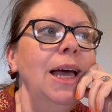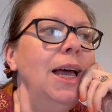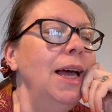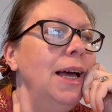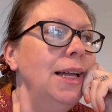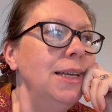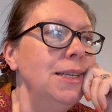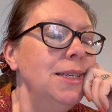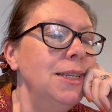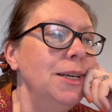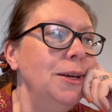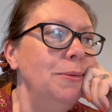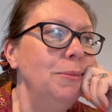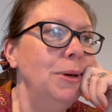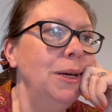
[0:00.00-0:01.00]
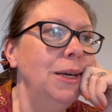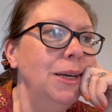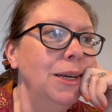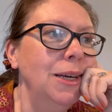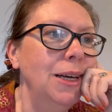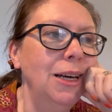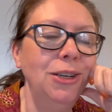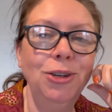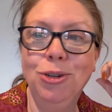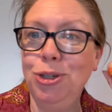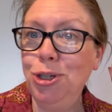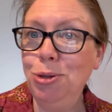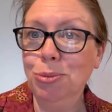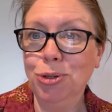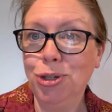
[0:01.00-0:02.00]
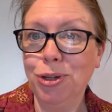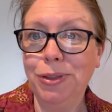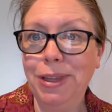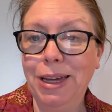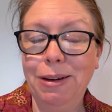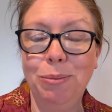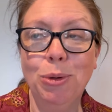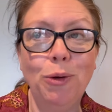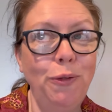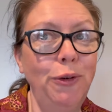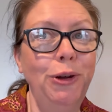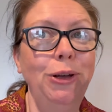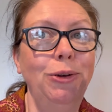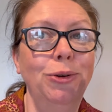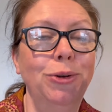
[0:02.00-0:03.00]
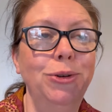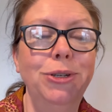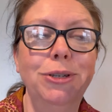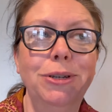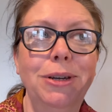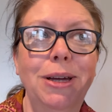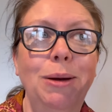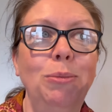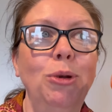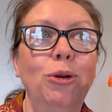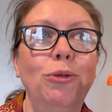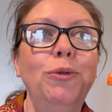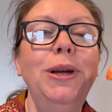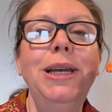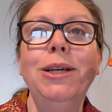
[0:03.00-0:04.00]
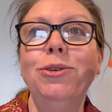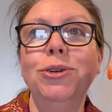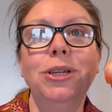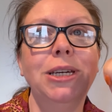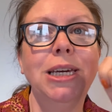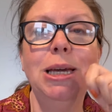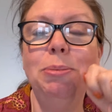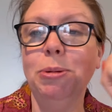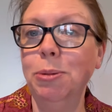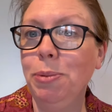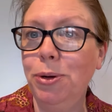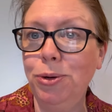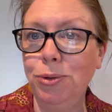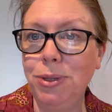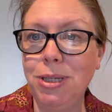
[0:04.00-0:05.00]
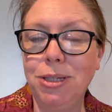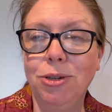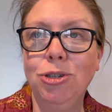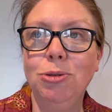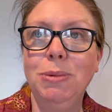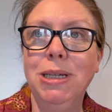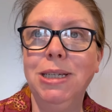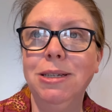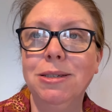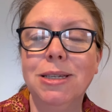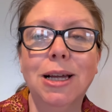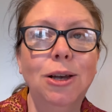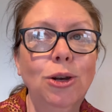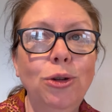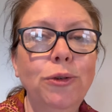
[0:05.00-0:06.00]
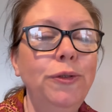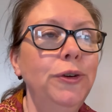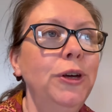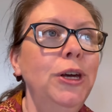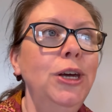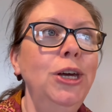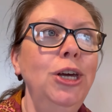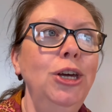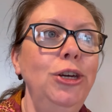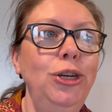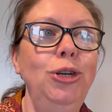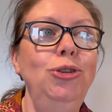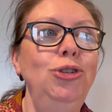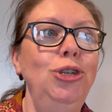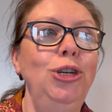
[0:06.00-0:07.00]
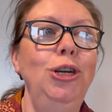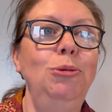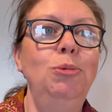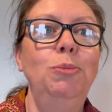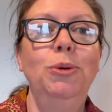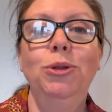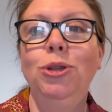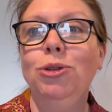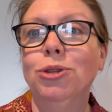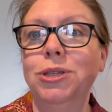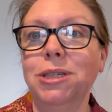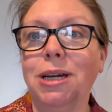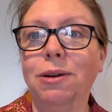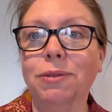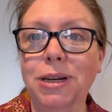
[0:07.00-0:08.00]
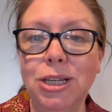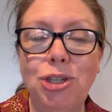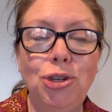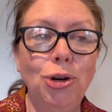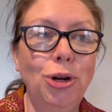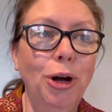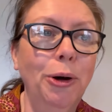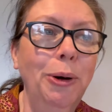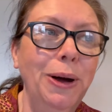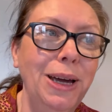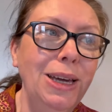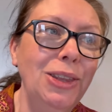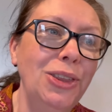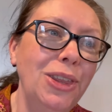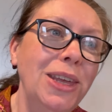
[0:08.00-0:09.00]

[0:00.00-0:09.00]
And I don't do much on there. I'm not very good. I'm not really good at keeping up on all these social medias. I love YouTube, but the others I really struggle with.